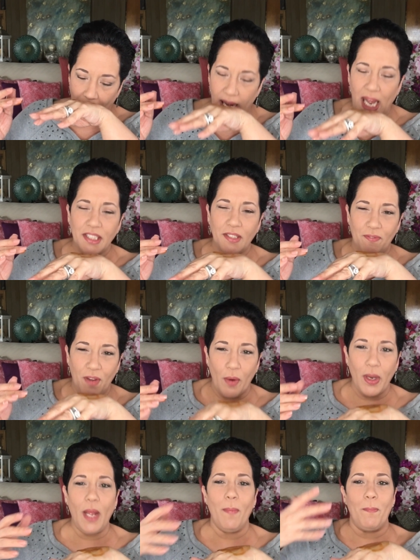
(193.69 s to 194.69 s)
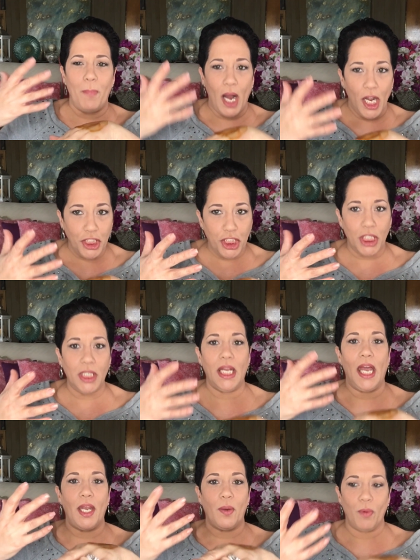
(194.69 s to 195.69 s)
It has a very
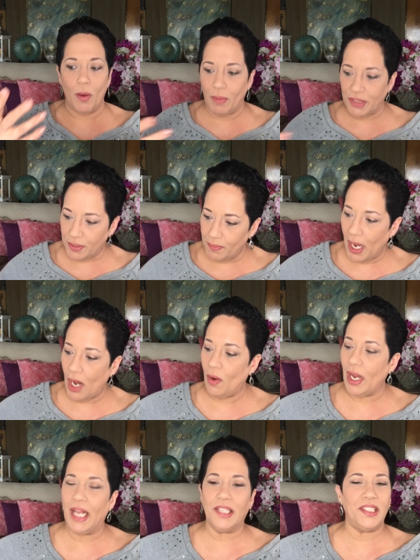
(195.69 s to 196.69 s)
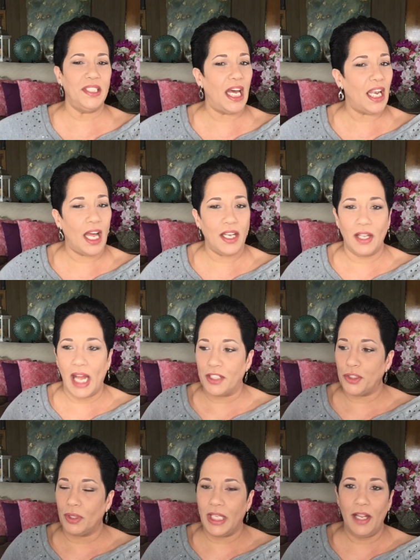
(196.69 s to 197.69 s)
pungent and aroma smell. It's not a
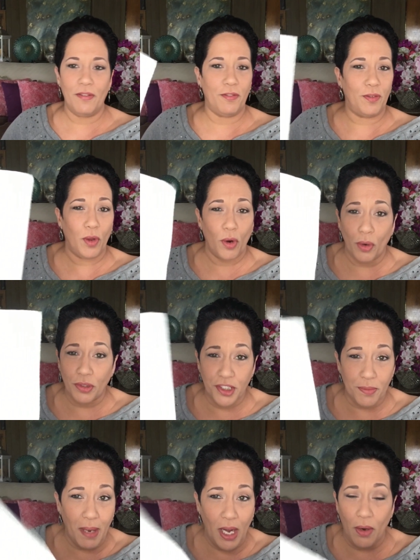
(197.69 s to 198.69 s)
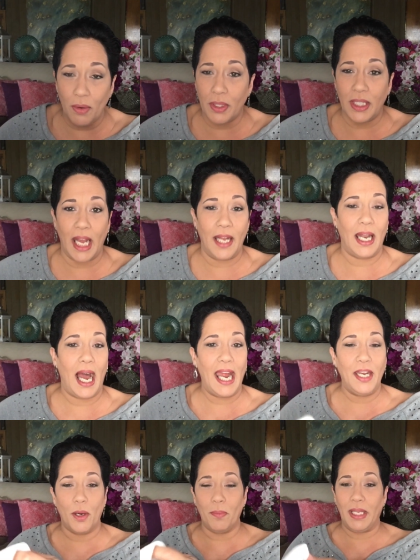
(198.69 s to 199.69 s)
naturally floral smell that
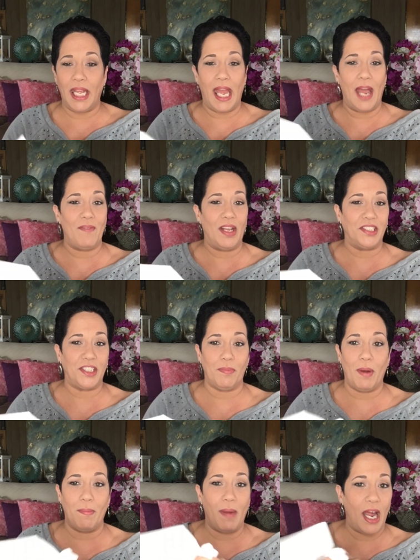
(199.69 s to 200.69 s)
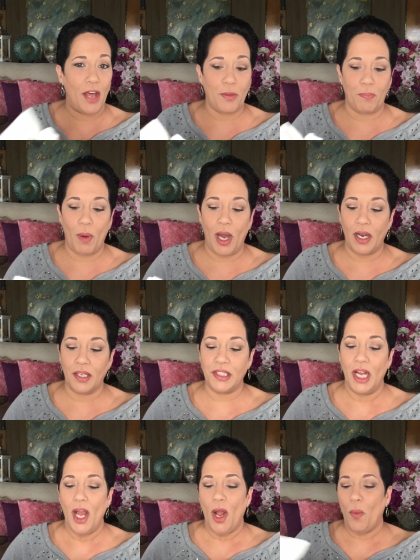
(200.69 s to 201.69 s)
I normally have in some of my other
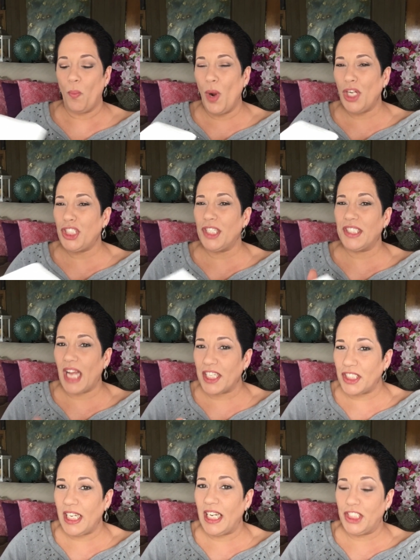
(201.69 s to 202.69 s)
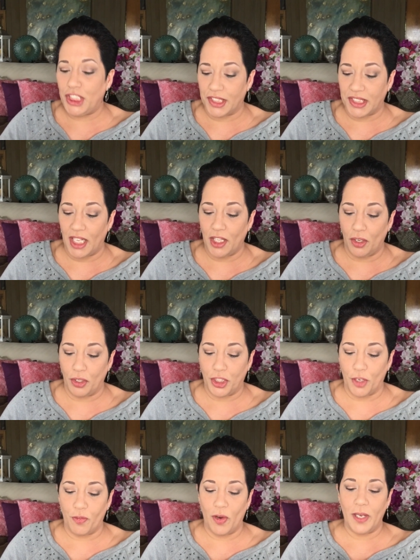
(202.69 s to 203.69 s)
products, which is actually just a little
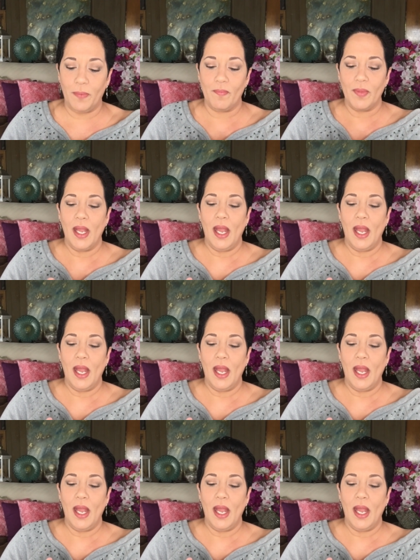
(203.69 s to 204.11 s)
different.